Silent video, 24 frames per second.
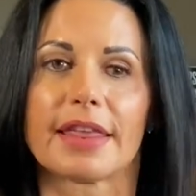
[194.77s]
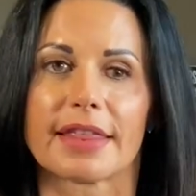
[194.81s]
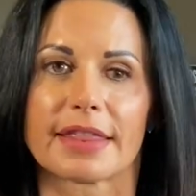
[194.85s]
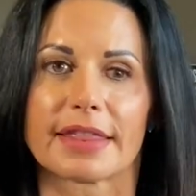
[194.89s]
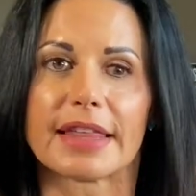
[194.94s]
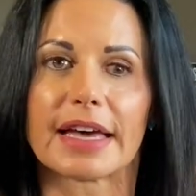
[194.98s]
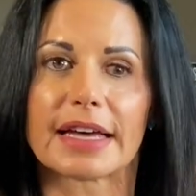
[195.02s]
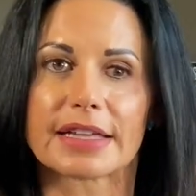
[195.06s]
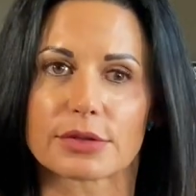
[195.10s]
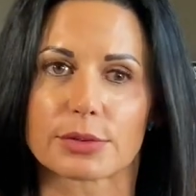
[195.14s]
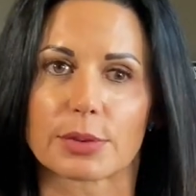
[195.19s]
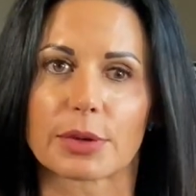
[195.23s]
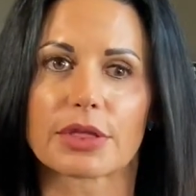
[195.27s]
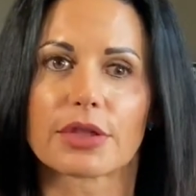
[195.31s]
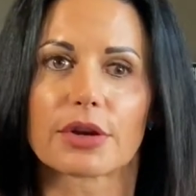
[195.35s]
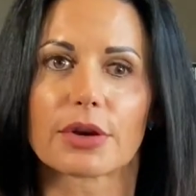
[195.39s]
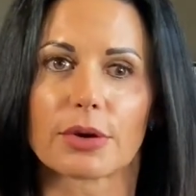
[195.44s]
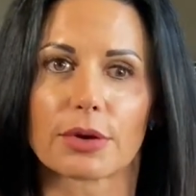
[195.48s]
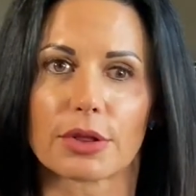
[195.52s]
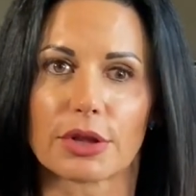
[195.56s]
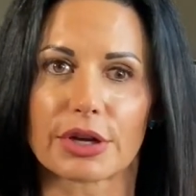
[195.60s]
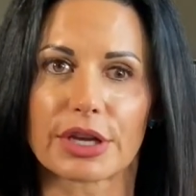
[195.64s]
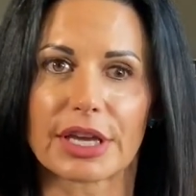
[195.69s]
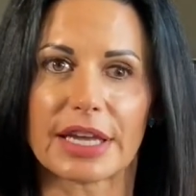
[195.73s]
that's what
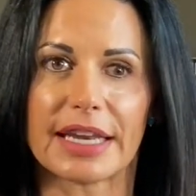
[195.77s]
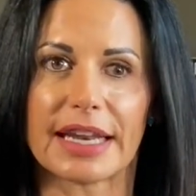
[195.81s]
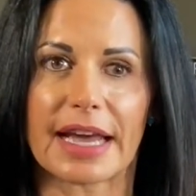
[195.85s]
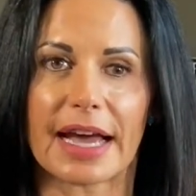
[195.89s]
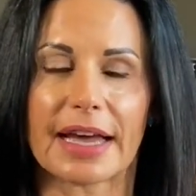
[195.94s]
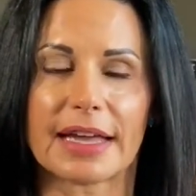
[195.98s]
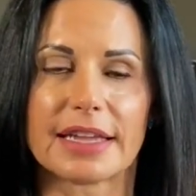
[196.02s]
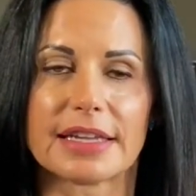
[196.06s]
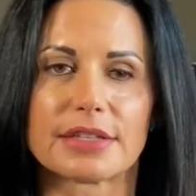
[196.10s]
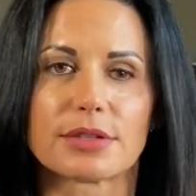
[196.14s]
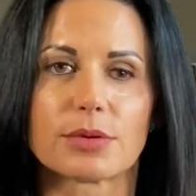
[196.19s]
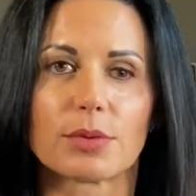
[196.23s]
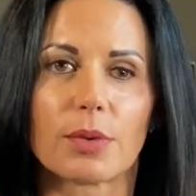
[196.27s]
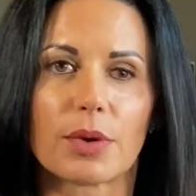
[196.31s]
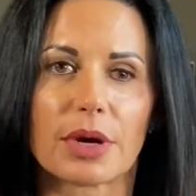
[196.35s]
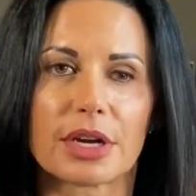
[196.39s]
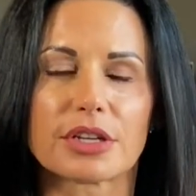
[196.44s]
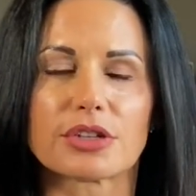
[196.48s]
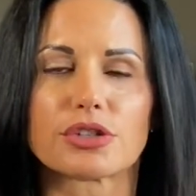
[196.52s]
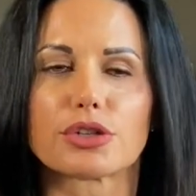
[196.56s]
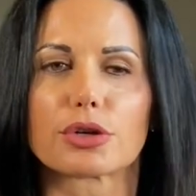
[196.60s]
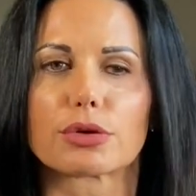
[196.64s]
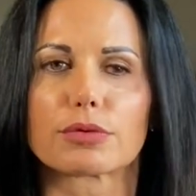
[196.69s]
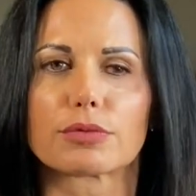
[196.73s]
they're looking at, is what
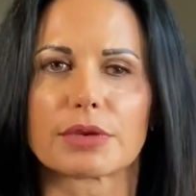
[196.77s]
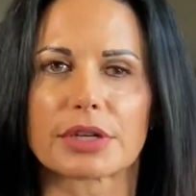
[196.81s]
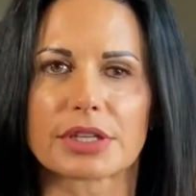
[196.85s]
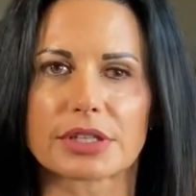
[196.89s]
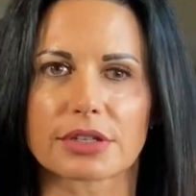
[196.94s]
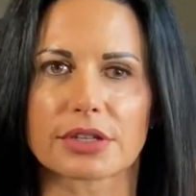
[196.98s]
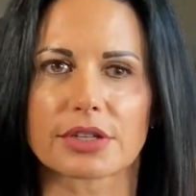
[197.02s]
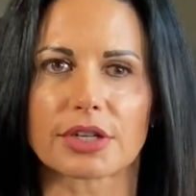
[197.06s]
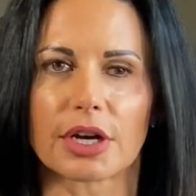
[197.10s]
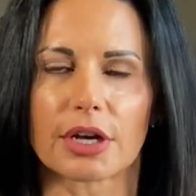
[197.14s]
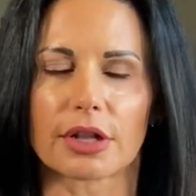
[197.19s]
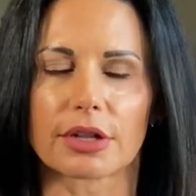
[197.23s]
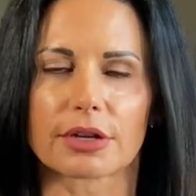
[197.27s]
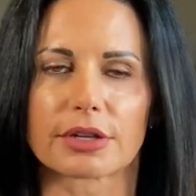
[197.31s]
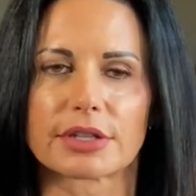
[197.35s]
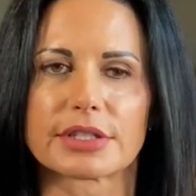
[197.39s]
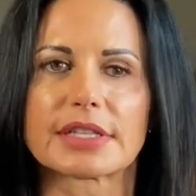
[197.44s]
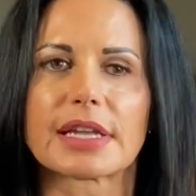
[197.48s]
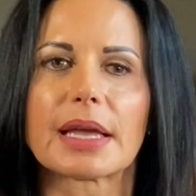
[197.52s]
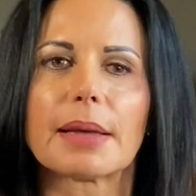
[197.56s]
is your risk tolerance?